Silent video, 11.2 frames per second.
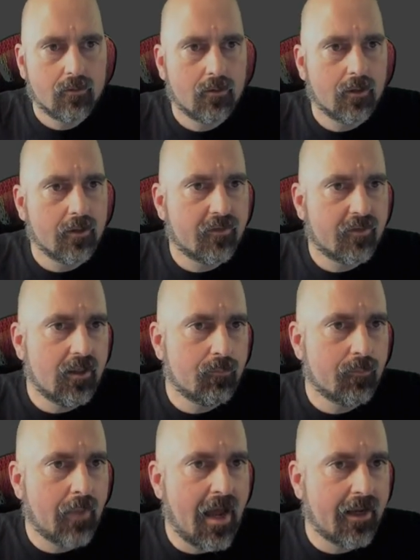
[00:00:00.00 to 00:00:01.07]
Alright, let's
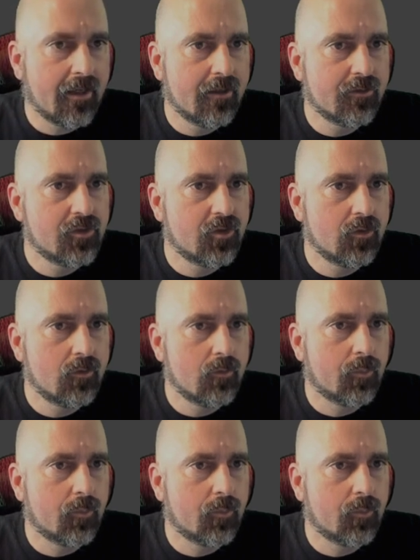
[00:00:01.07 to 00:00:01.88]
get back into